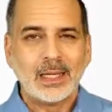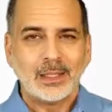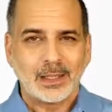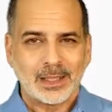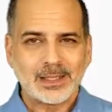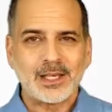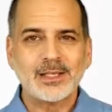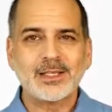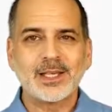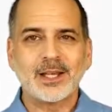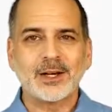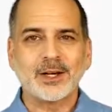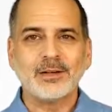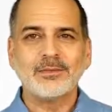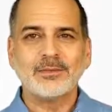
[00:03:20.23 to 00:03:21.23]
Let's
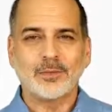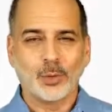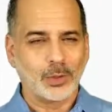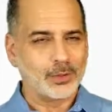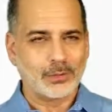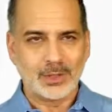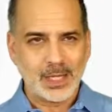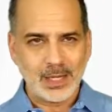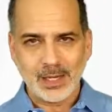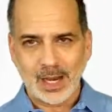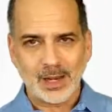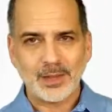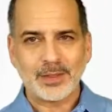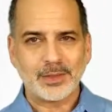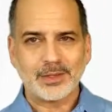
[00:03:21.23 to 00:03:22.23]
consider, for the
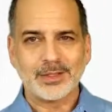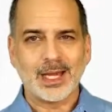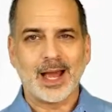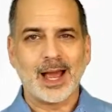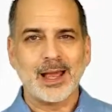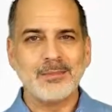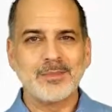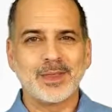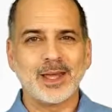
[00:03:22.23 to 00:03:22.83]
nth time,